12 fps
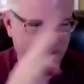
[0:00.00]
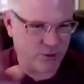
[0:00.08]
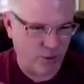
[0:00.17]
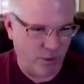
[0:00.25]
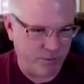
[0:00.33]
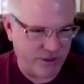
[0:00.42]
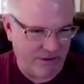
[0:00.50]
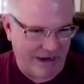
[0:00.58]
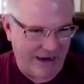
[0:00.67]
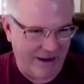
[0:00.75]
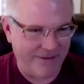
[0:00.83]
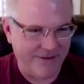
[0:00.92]
swoops
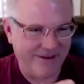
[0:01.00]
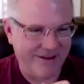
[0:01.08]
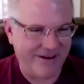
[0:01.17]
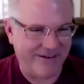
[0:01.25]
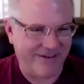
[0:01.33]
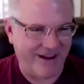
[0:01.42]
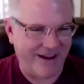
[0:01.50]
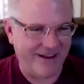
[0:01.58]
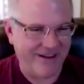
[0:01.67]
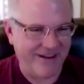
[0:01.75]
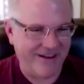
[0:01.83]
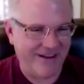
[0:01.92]
around, right?
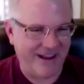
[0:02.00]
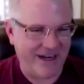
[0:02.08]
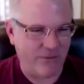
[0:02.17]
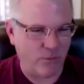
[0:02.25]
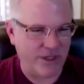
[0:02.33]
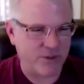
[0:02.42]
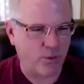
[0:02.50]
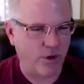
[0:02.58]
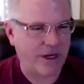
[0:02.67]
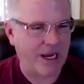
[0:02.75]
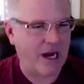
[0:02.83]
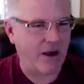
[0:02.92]
And it, when it's
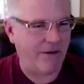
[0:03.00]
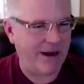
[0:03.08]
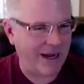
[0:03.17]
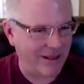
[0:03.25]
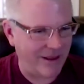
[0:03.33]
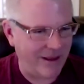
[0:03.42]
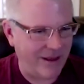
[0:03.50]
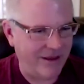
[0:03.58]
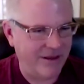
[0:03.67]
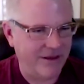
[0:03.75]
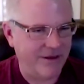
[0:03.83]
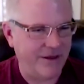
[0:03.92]
working
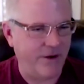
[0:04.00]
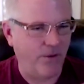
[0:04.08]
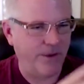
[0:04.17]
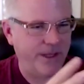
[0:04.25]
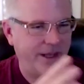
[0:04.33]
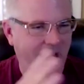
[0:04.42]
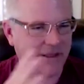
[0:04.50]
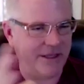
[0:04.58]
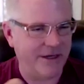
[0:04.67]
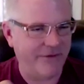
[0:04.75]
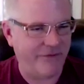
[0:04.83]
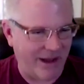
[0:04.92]
correctly, it only
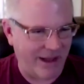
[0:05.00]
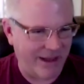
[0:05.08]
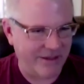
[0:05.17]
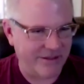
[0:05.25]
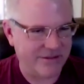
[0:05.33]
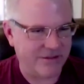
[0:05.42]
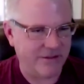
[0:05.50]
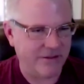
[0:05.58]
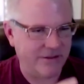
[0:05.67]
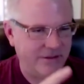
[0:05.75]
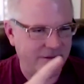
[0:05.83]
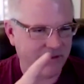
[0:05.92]
identifies
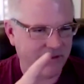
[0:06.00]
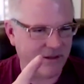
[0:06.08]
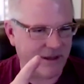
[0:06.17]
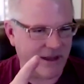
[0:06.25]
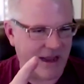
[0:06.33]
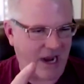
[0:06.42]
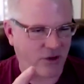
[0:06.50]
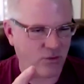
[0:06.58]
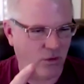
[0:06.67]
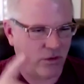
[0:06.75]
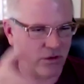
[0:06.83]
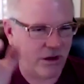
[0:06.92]

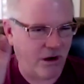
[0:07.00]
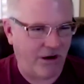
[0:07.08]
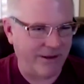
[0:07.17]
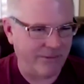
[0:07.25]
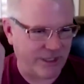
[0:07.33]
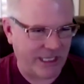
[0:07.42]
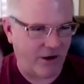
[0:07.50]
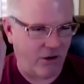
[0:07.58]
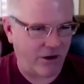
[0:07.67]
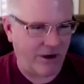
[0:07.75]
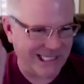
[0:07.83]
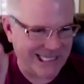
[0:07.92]
actual con, what they
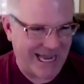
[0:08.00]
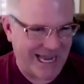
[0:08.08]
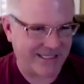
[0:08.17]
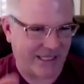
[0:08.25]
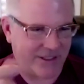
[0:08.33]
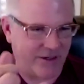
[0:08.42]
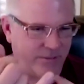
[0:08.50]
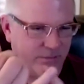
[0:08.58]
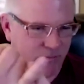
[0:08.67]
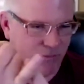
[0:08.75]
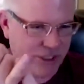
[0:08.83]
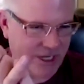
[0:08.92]
call contacts out there,
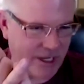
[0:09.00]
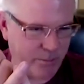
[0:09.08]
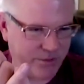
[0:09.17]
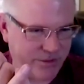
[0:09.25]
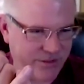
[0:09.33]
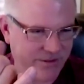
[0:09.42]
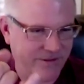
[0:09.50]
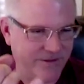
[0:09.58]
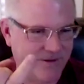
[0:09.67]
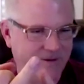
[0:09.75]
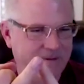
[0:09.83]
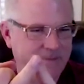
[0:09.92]
ships,
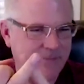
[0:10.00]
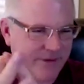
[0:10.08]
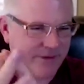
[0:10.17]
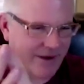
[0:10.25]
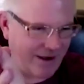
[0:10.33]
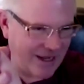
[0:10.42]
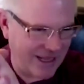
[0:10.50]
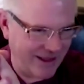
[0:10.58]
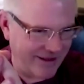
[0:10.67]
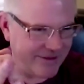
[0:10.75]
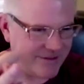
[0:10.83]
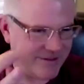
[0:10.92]

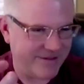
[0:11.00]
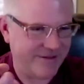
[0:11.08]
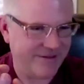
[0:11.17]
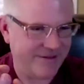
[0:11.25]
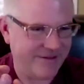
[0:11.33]
islands,